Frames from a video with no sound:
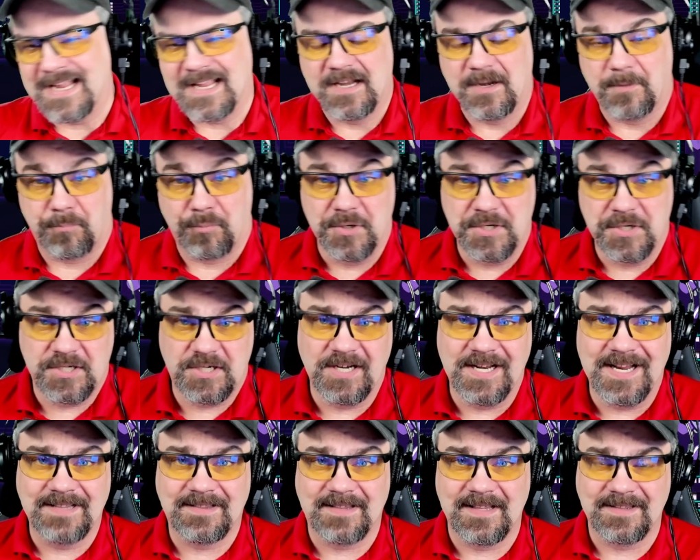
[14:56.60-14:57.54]
can
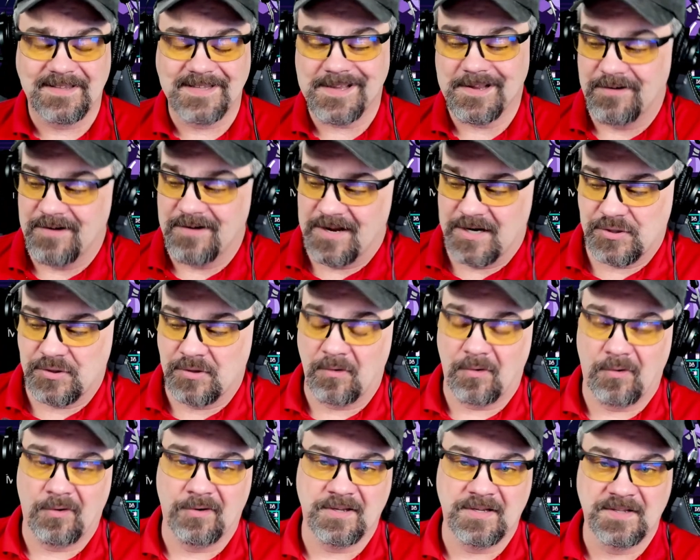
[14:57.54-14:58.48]
appreciate that the
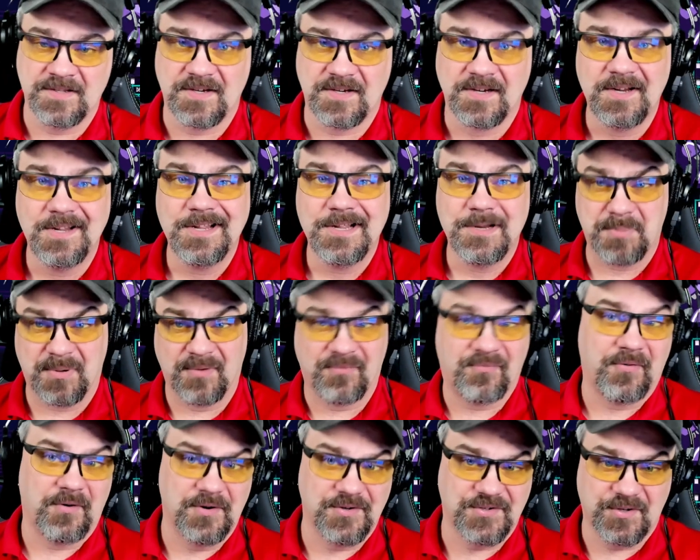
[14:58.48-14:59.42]
international audience
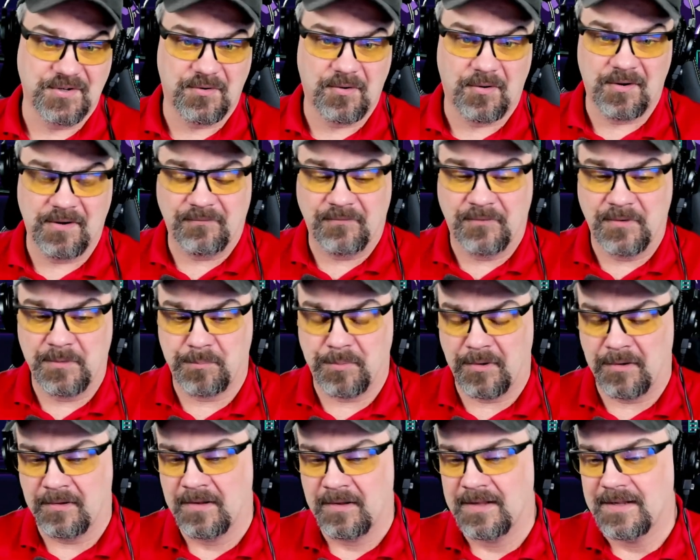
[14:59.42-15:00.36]
prefers to call it
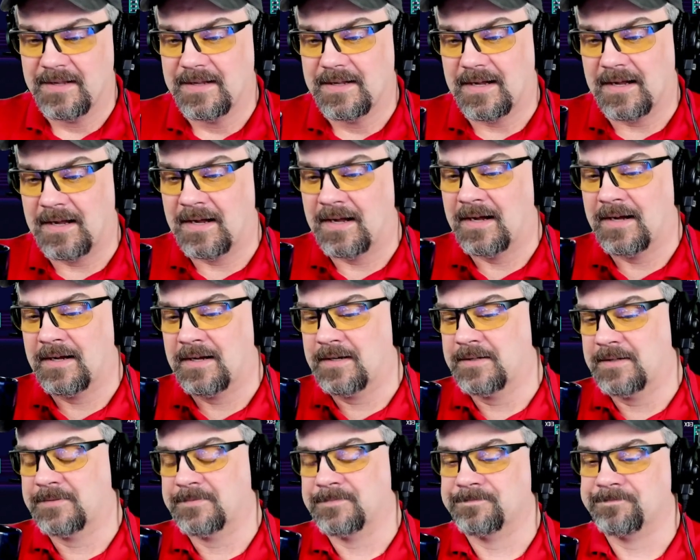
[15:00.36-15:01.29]
football.
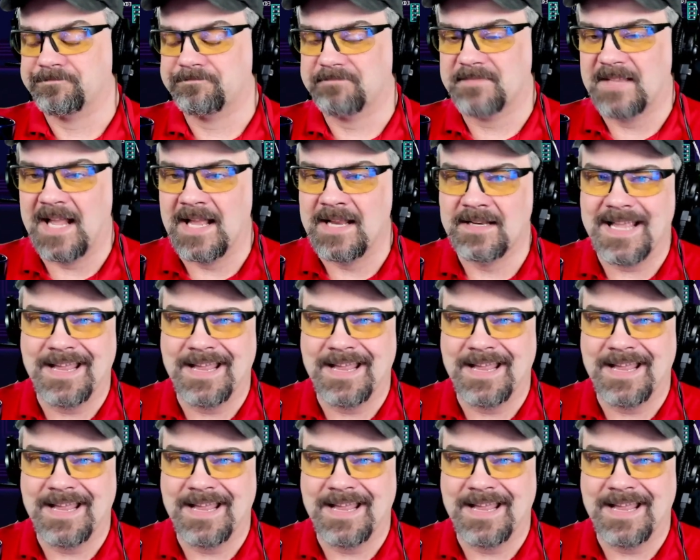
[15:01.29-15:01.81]
Um, and